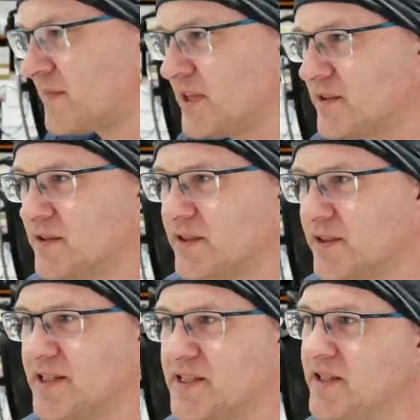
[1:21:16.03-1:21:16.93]
little
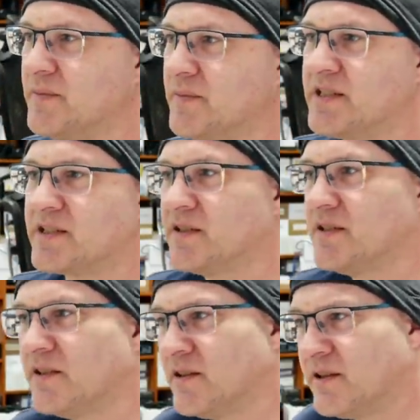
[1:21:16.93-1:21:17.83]
STM based
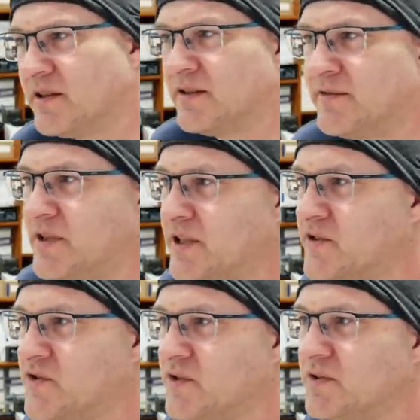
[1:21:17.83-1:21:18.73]
flight
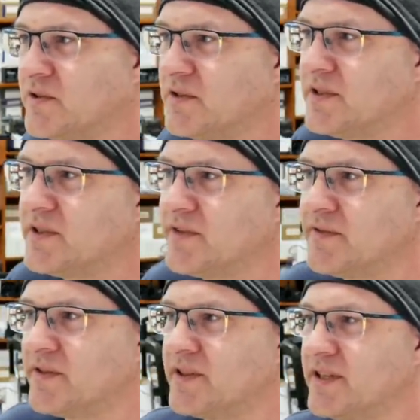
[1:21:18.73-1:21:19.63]
controller and
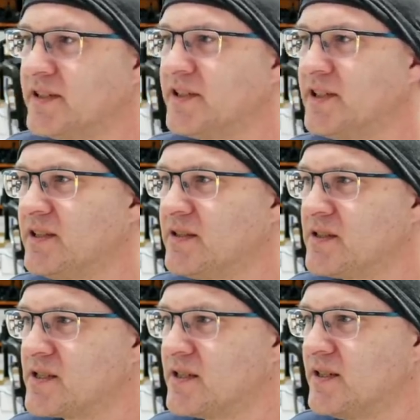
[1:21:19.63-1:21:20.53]
different other things,